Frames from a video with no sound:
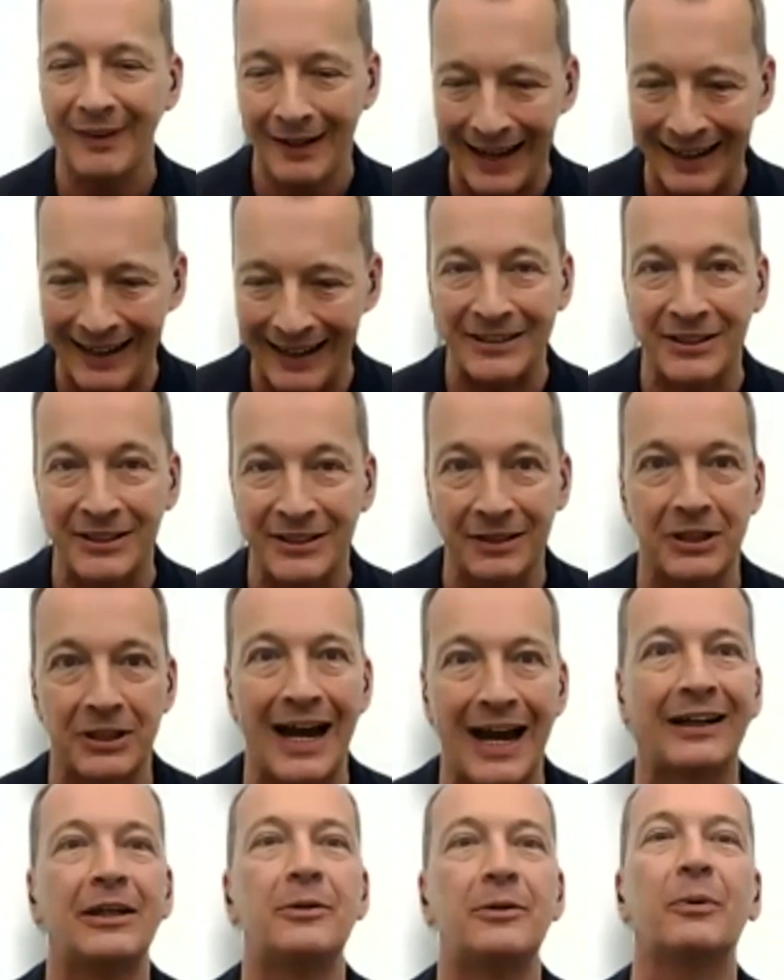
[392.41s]
And that's
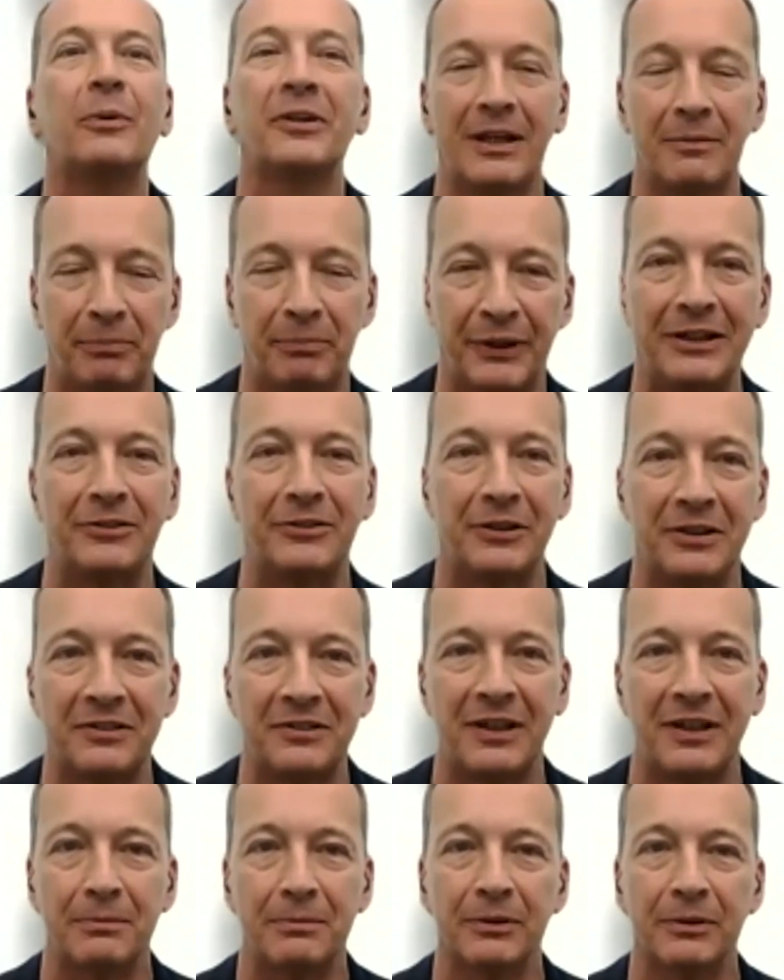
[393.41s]
exactly what they bring to the
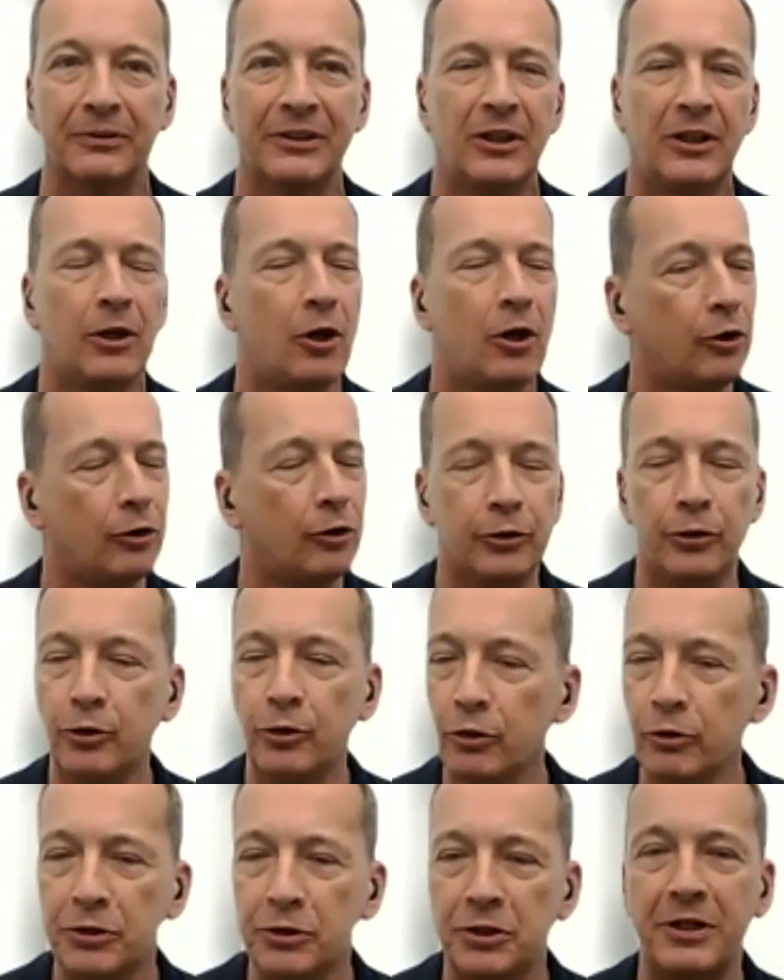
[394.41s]
table.
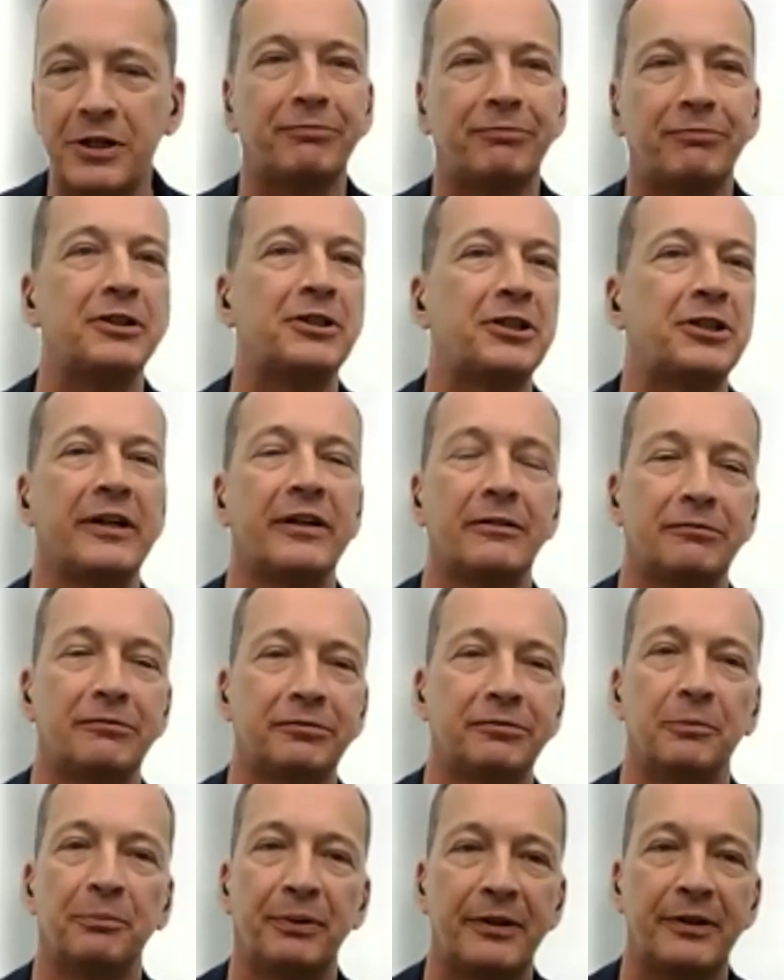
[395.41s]
Huge differentiator
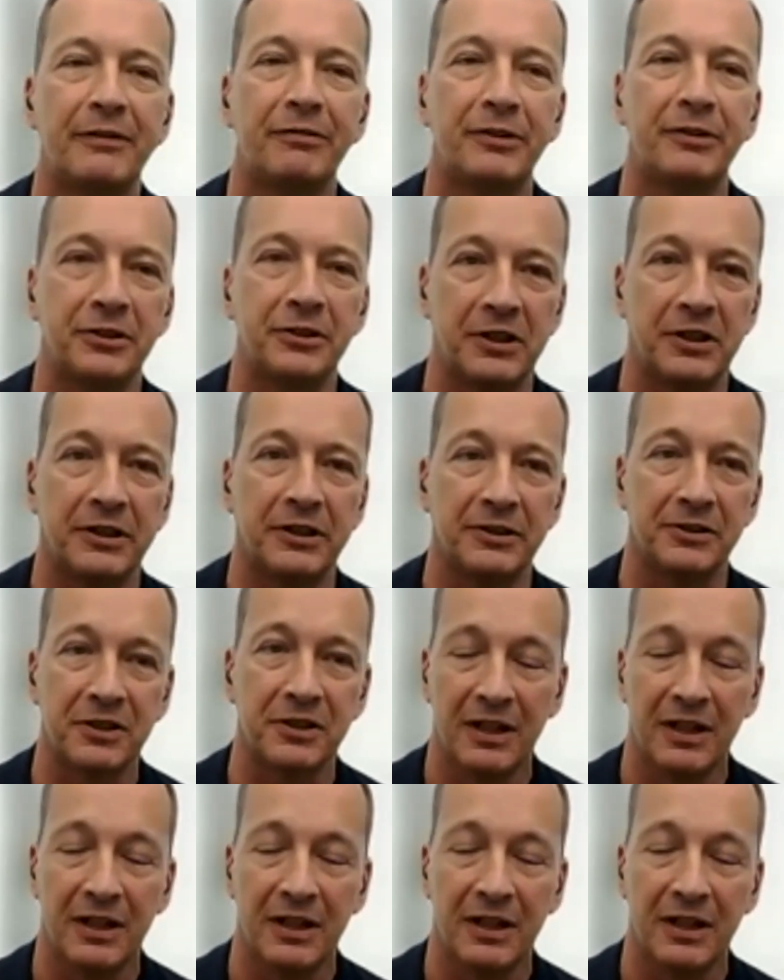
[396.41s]
from previous years.